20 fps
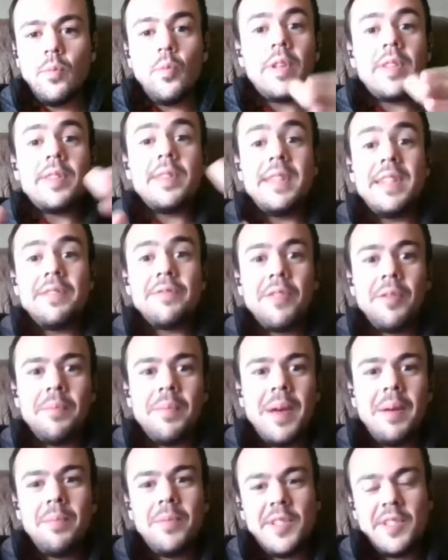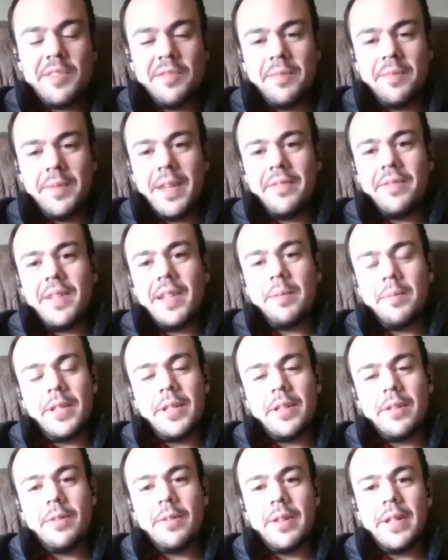with the different members of my family
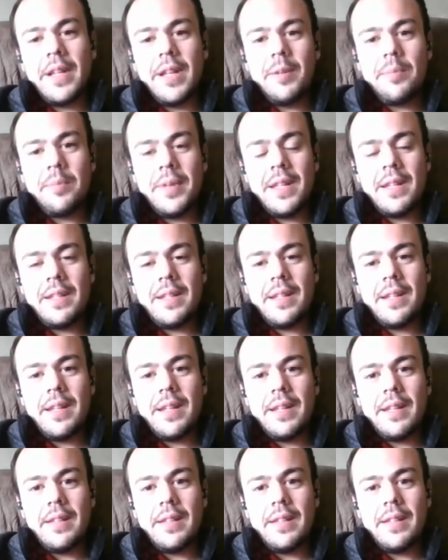growing up, and